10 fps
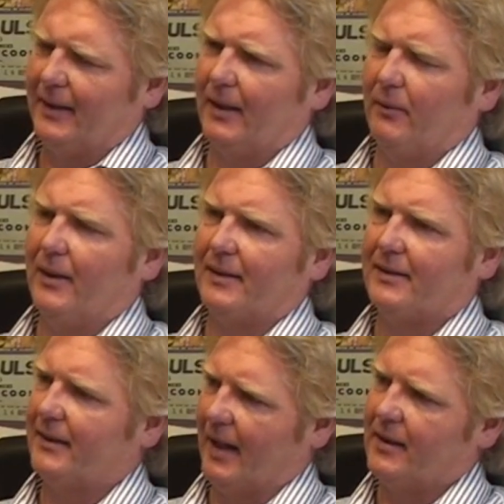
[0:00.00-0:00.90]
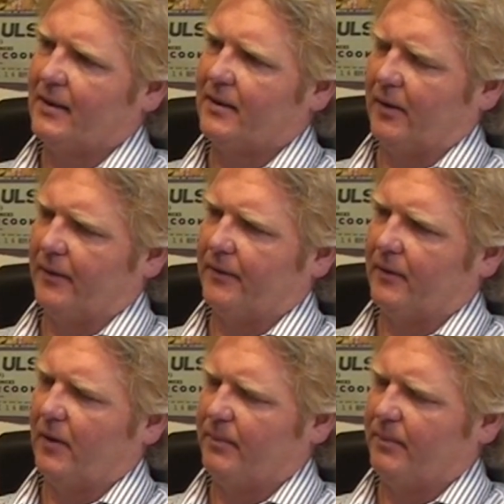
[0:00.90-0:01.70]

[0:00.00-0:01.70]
and a real sense of